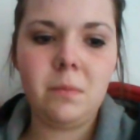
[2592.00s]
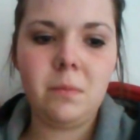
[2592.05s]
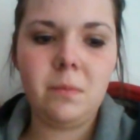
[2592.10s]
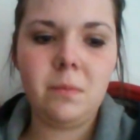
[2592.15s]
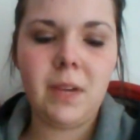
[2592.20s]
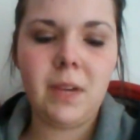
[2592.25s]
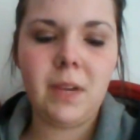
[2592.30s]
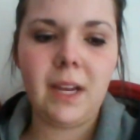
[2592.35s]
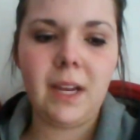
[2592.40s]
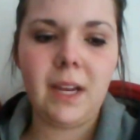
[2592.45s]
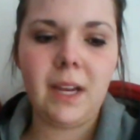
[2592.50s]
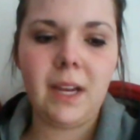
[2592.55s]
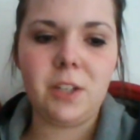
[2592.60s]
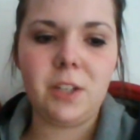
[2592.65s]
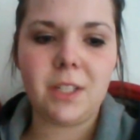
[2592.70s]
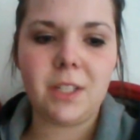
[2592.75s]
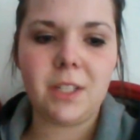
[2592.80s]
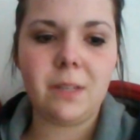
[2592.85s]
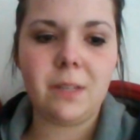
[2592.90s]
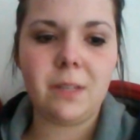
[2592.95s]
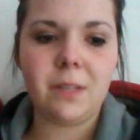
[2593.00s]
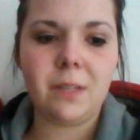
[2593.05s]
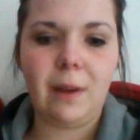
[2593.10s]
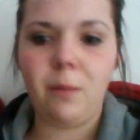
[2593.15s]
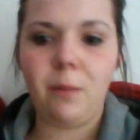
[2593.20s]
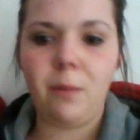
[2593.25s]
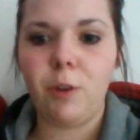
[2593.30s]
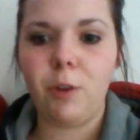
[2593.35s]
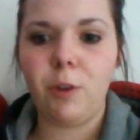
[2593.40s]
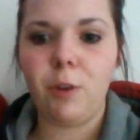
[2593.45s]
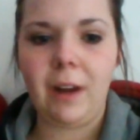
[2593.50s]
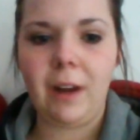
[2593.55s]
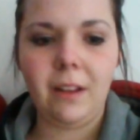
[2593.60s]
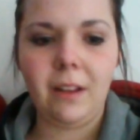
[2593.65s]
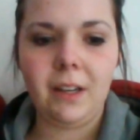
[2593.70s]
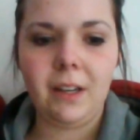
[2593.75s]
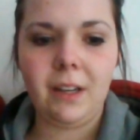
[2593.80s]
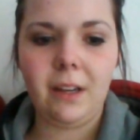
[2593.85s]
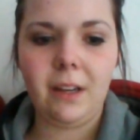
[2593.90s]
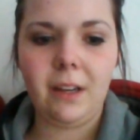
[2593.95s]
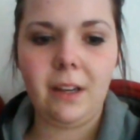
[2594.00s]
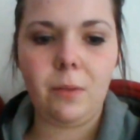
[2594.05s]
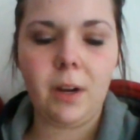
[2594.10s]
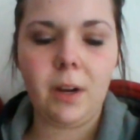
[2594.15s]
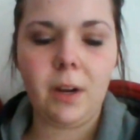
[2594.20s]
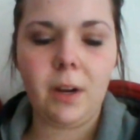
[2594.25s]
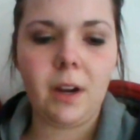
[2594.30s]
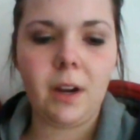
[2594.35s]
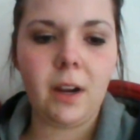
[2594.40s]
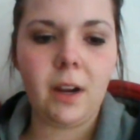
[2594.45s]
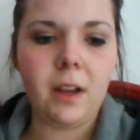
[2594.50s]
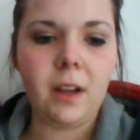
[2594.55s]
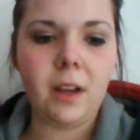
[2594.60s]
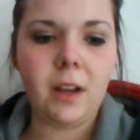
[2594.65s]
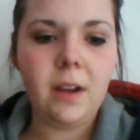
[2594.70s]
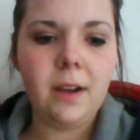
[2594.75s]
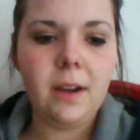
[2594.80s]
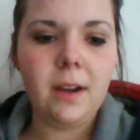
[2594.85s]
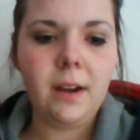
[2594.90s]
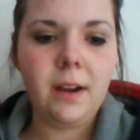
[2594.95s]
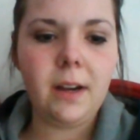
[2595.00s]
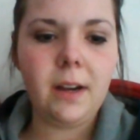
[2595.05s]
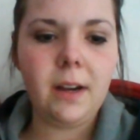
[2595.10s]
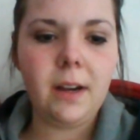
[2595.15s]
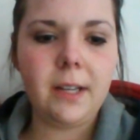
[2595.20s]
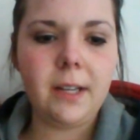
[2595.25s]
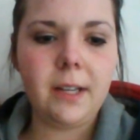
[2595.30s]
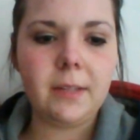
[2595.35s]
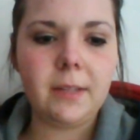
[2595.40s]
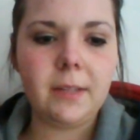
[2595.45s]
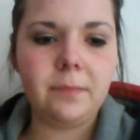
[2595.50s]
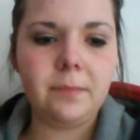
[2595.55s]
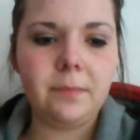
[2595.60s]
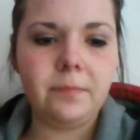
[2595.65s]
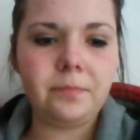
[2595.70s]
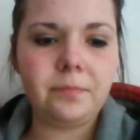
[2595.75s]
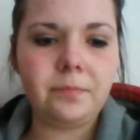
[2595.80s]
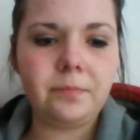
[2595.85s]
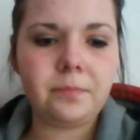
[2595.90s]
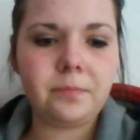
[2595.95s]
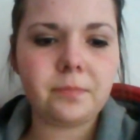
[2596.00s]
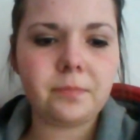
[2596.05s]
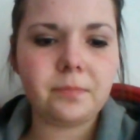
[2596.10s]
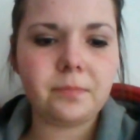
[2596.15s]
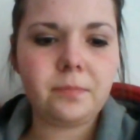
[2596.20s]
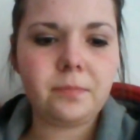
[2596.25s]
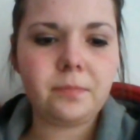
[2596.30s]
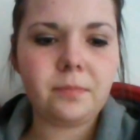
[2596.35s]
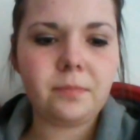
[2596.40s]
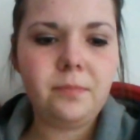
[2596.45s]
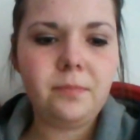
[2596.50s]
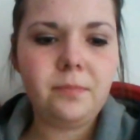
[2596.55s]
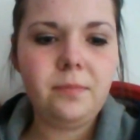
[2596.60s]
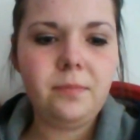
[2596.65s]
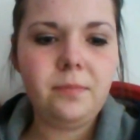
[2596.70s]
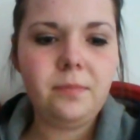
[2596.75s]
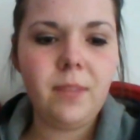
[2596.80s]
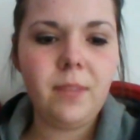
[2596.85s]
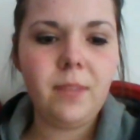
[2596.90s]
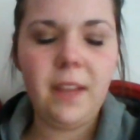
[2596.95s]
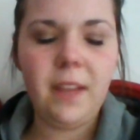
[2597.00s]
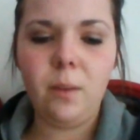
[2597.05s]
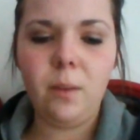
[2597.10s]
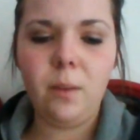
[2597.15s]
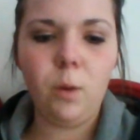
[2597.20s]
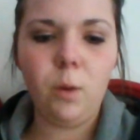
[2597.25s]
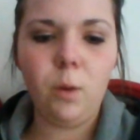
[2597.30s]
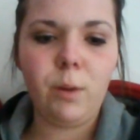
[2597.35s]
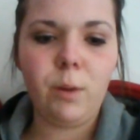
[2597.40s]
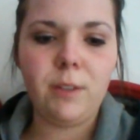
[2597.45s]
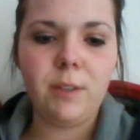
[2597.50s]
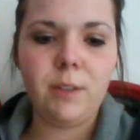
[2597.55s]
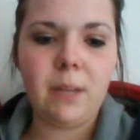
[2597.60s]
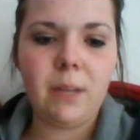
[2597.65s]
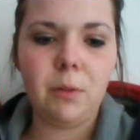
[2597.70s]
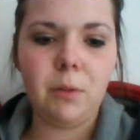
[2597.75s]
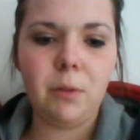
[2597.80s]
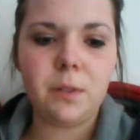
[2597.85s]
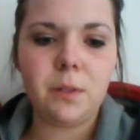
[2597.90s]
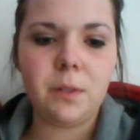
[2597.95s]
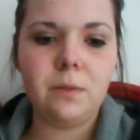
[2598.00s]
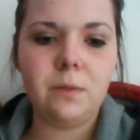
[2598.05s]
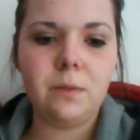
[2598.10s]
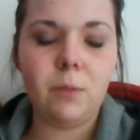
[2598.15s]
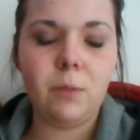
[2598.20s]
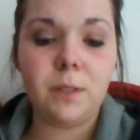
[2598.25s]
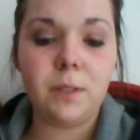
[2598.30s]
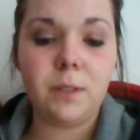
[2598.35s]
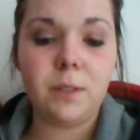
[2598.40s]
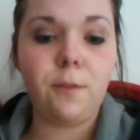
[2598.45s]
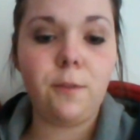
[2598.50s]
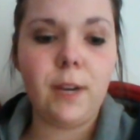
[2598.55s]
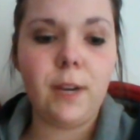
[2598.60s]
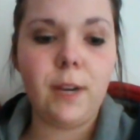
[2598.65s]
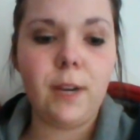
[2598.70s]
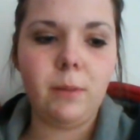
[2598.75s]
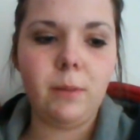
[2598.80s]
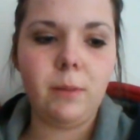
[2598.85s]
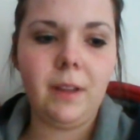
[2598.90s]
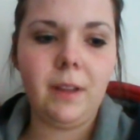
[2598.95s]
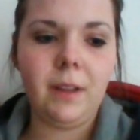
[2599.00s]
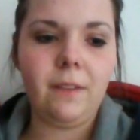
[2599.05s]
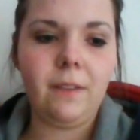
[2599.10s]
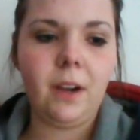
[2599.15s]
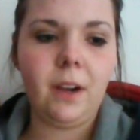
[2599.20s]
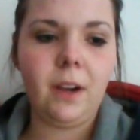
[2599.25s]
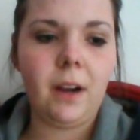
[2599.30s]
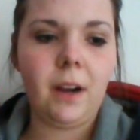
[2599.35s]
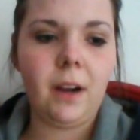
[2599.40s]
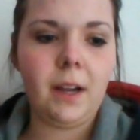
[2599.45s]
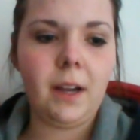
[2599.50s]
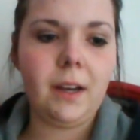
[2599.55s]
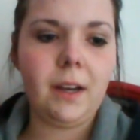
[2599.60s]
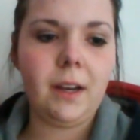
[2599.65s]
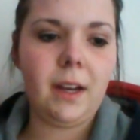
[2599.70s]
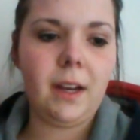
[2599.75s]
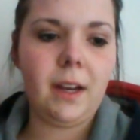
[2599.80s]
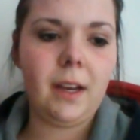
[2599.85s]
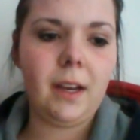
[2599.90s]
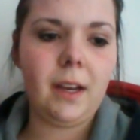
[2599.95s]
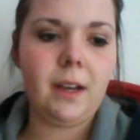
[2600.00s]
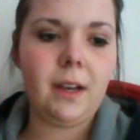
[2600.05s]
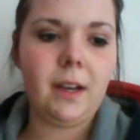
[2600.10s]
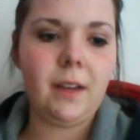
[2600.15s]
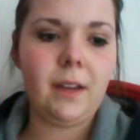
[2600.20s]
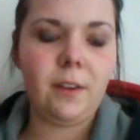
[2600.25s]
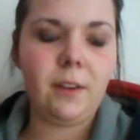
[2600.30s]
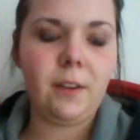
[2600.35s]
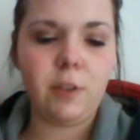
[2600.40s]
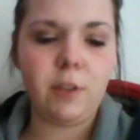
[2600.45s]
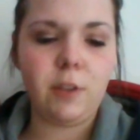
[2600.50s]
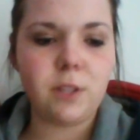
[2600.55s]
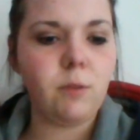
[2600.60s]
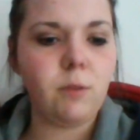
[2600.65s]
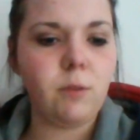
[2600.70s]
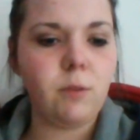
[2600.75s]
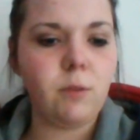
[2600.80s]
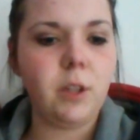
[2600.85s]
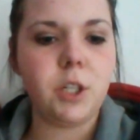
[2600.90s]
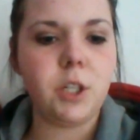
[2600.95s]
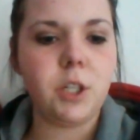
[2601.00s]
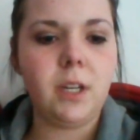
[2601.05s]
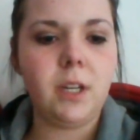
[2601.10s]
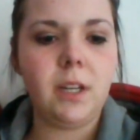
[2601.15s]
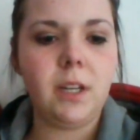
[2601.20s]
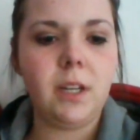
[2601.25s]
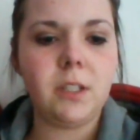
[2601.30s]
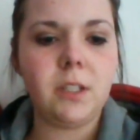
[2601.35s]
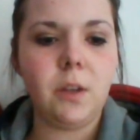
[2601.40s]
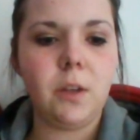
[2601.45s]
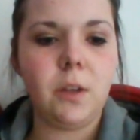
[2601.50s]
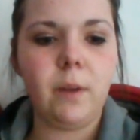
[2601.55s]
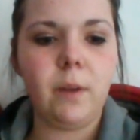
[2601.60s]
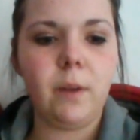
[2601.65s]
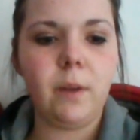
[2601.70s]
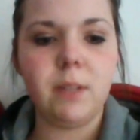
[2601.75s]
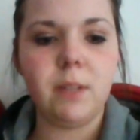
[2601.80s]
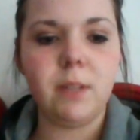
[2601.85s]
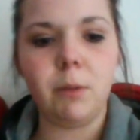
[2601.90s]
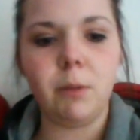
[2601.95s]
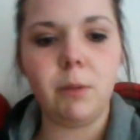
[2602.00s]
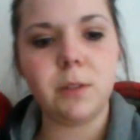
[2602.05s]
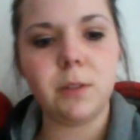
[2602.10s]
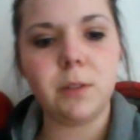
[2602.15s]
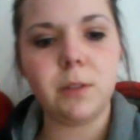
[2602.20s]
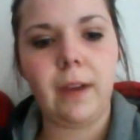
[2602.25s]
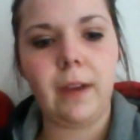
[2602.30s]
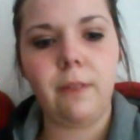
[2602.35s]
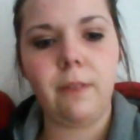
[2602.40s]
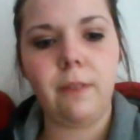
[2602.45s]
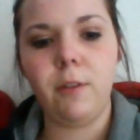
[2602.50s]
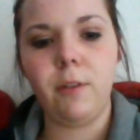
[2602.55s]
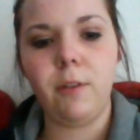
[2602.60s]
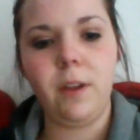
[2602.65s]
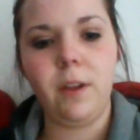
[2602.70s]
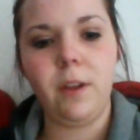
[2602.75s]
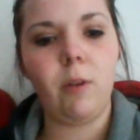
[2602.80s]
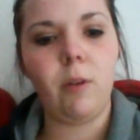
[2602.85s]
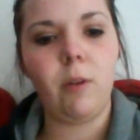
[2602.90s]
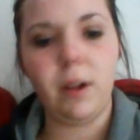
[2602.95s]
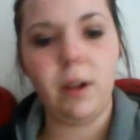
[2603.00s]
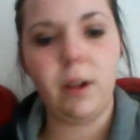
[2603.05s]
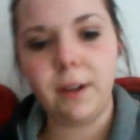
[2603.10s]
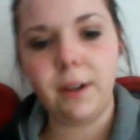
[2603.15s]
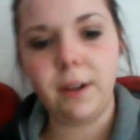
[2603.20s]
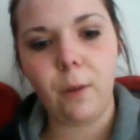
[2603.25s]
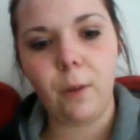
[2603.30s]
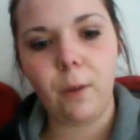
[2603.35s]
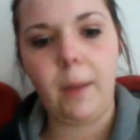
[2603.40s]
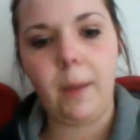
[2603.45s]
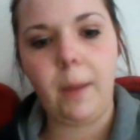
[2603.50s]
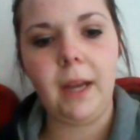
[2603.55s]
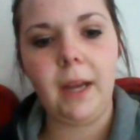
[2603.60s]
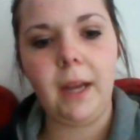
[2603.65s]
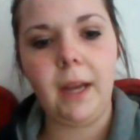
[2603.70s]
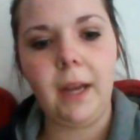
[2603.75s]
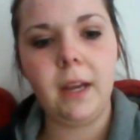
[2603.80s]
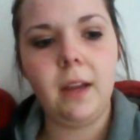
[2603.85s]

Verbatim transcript: and just about morality and whatnot. Um, and then Wilbur was able was free to believe in God and in the Christian religion, so he was able to fight for the equality of all men.